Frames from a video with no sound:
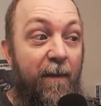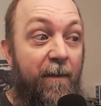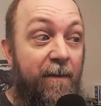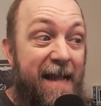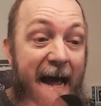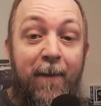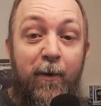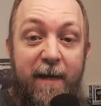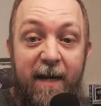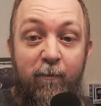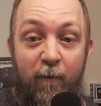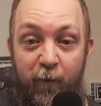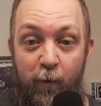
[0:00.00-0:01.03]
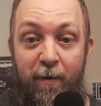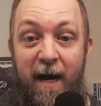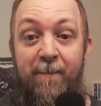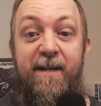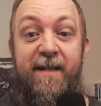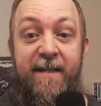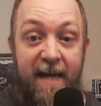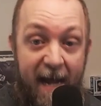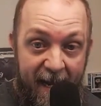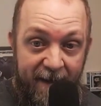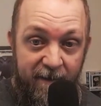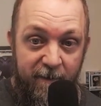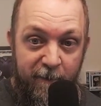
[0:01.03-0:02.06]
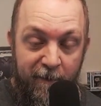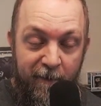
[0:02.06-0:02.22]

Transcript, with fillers: now they're getting review bombed again